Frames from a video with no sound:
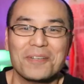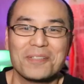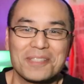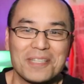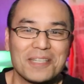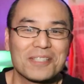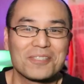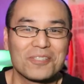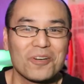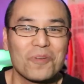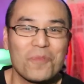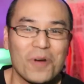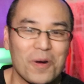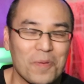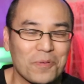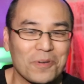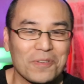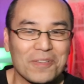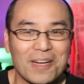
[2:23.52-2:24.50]
was this soap
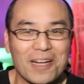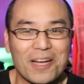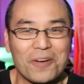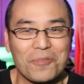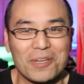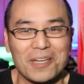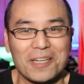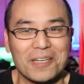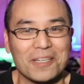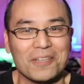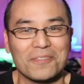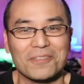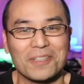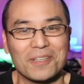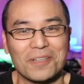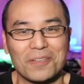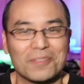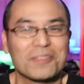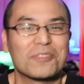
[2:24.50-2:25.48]
opera that I really loved,
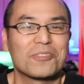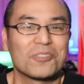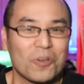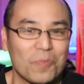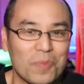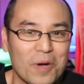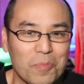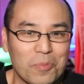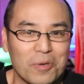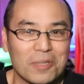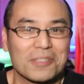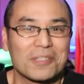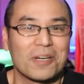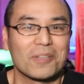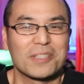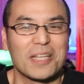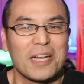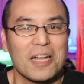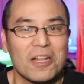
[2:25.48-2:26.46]
you know, soap opera, it's
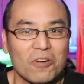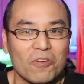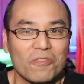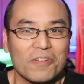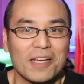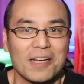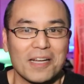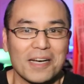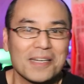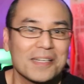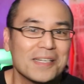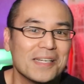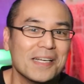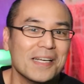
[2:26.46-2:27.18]
called Telenovela.